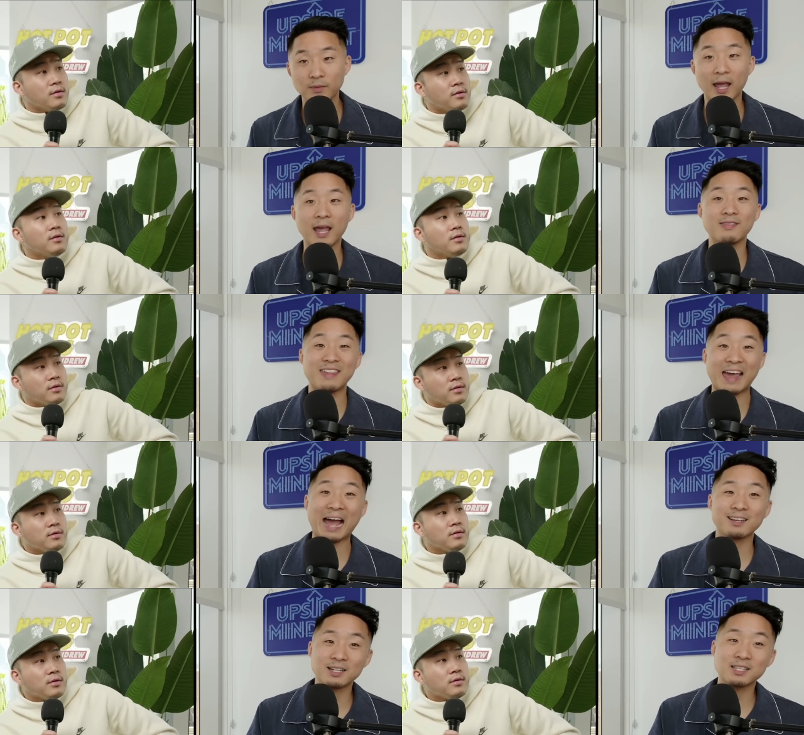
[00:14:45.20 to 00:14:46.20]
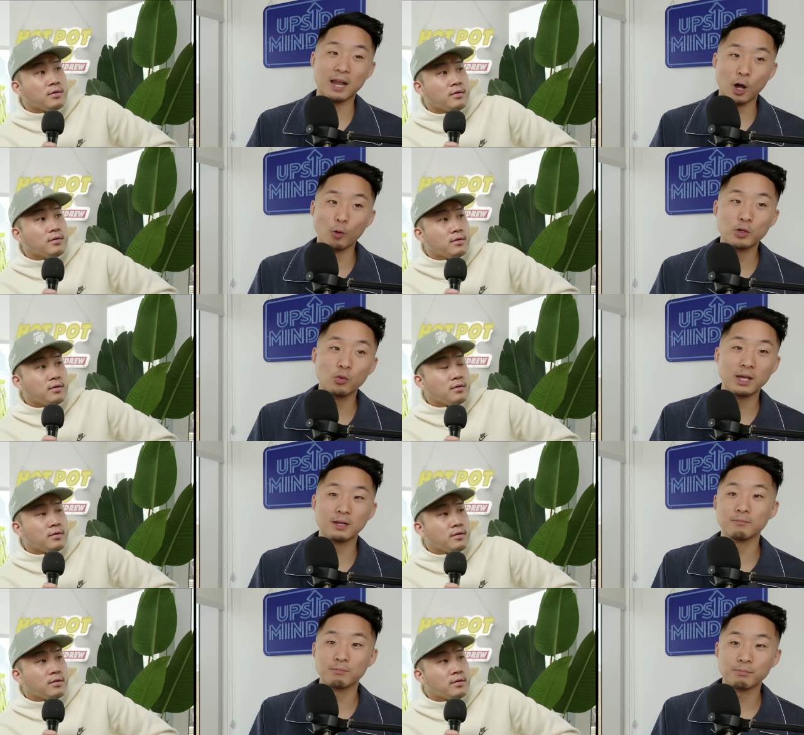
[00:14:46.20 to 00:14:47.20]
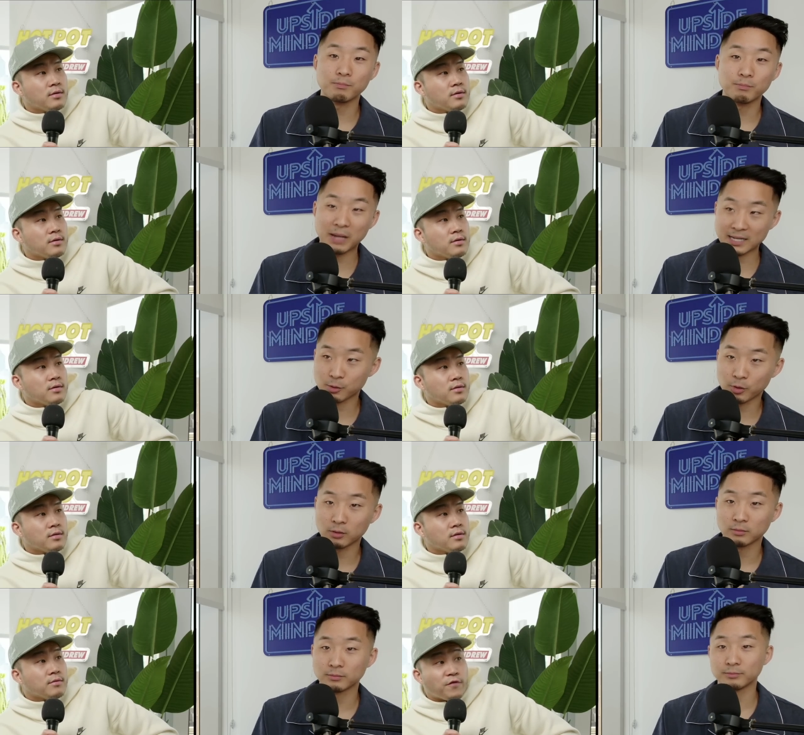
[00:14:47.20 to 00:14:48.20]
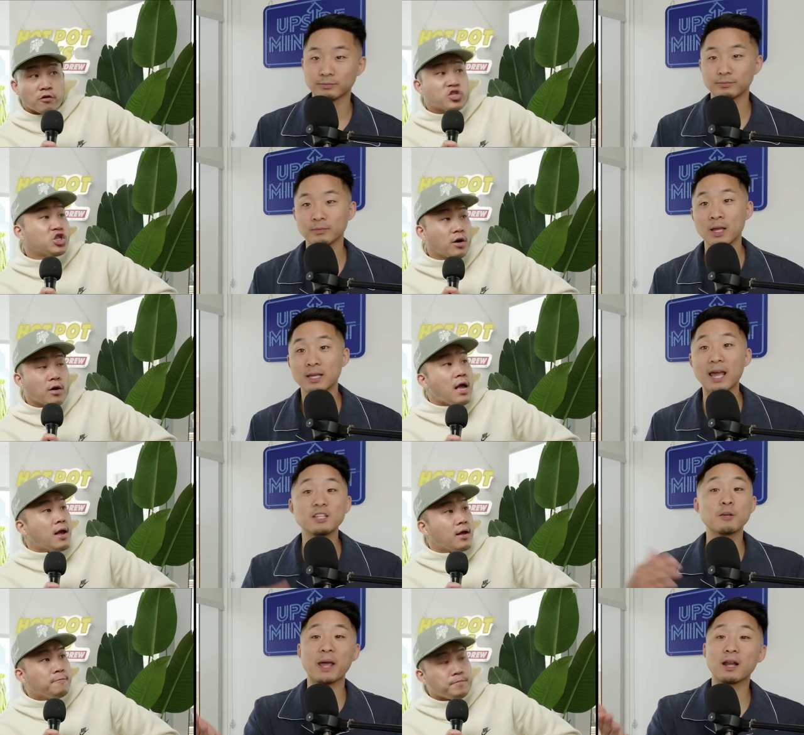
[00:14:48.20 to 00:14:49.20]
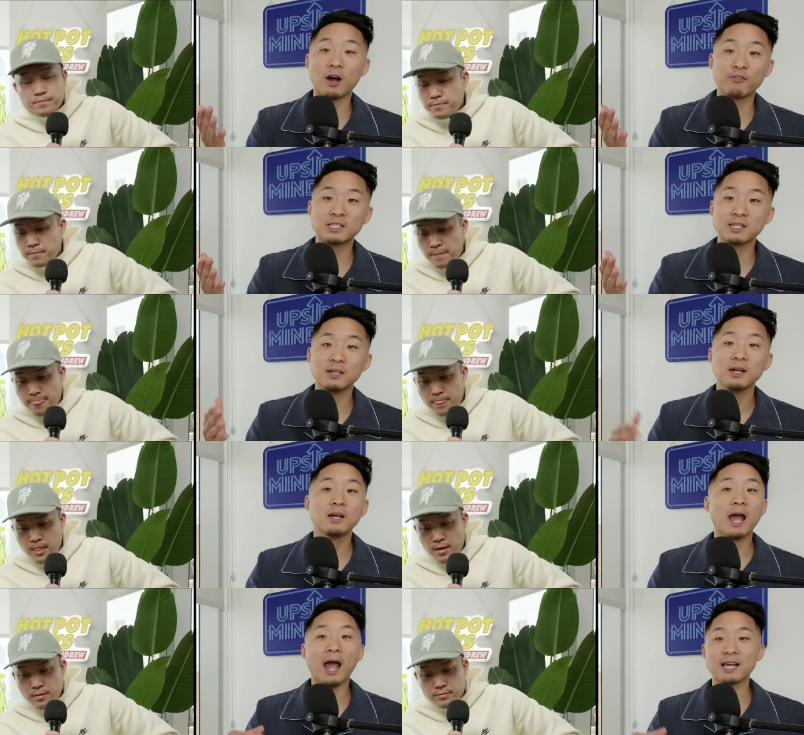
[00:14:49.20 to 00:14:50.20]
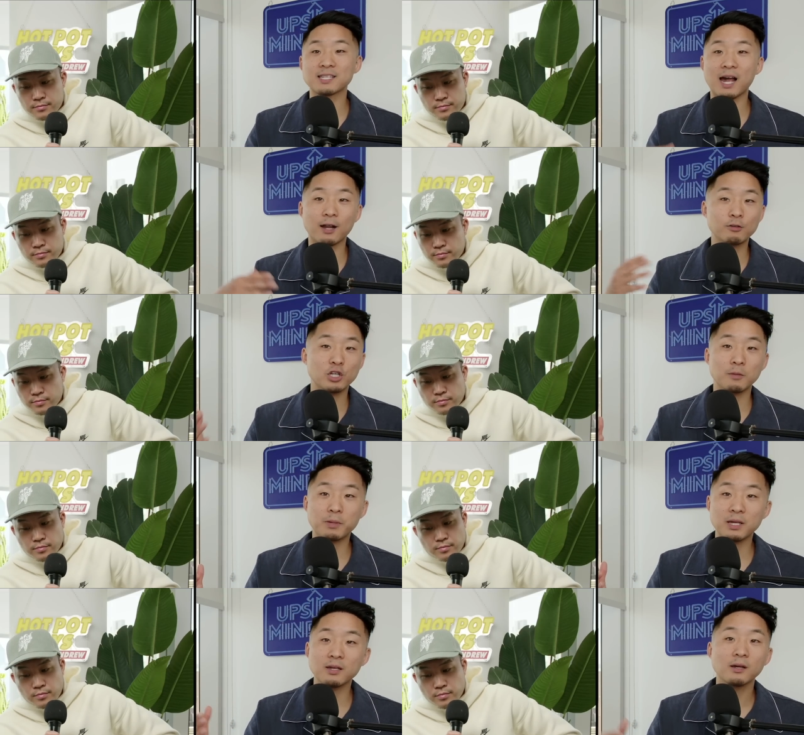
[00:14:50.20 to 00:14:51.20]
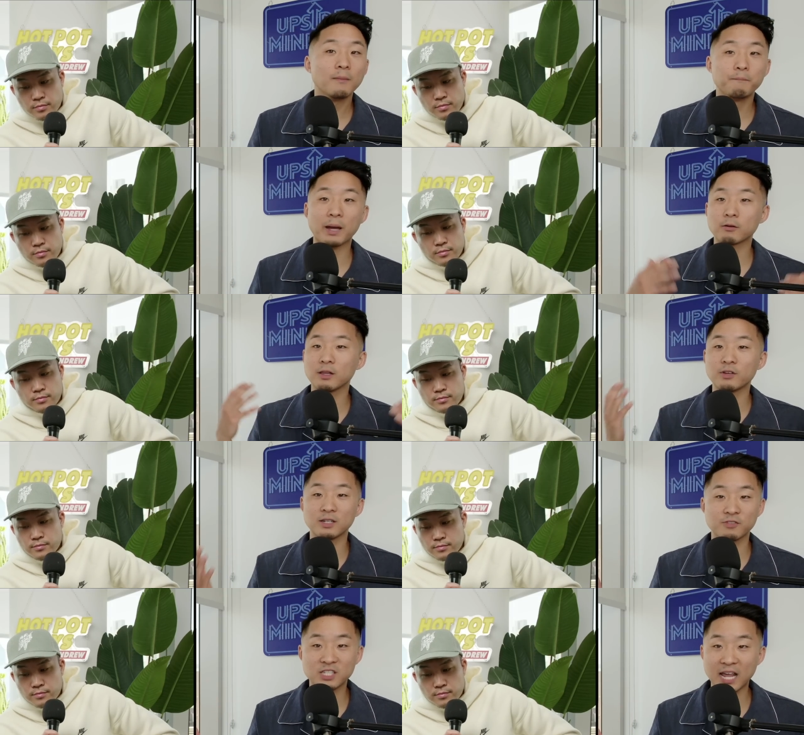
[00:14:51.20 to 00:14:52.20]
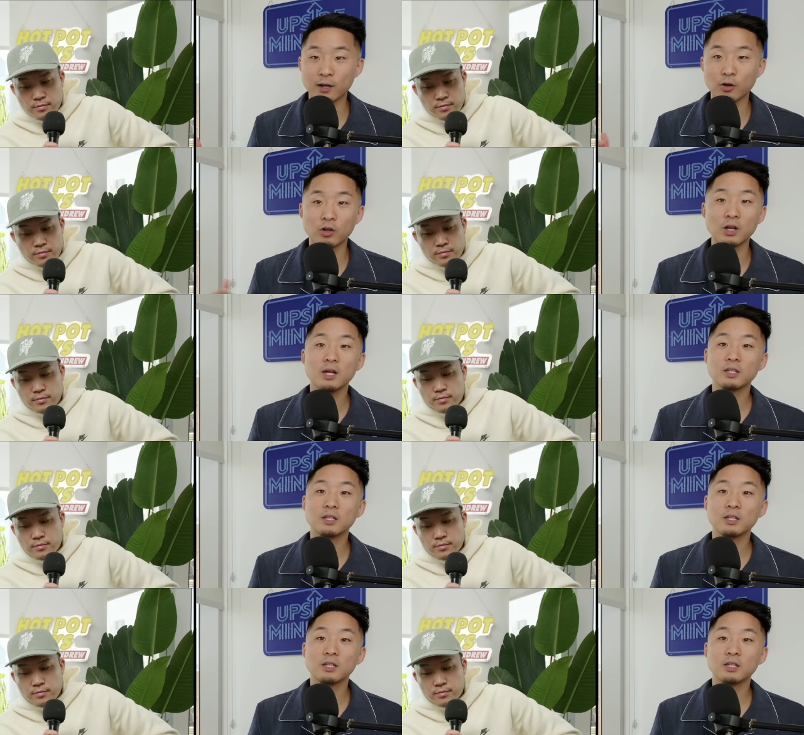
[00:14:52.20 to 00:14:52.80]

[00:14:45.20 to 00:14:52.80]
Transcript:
Speaker 1: and that doesn't help you in basketball for sure. Yeah, and Japan obviously has a higher GDP, better living standard.